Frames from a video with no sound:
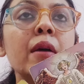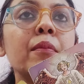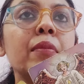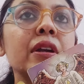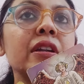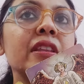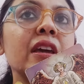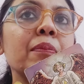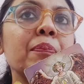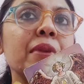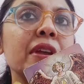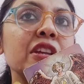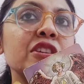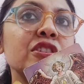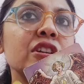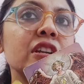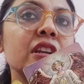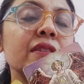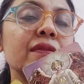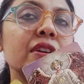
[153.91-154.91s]
But they are
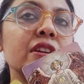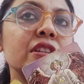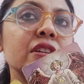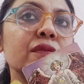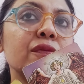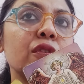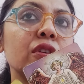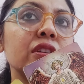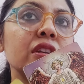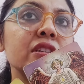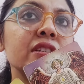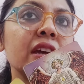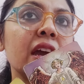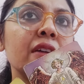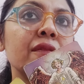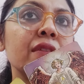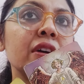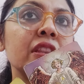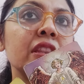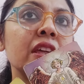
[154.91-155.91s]
patiently waiting for the
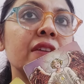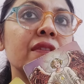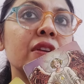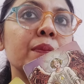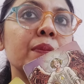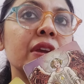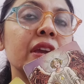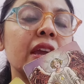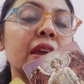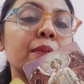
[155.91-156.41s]
time when they will be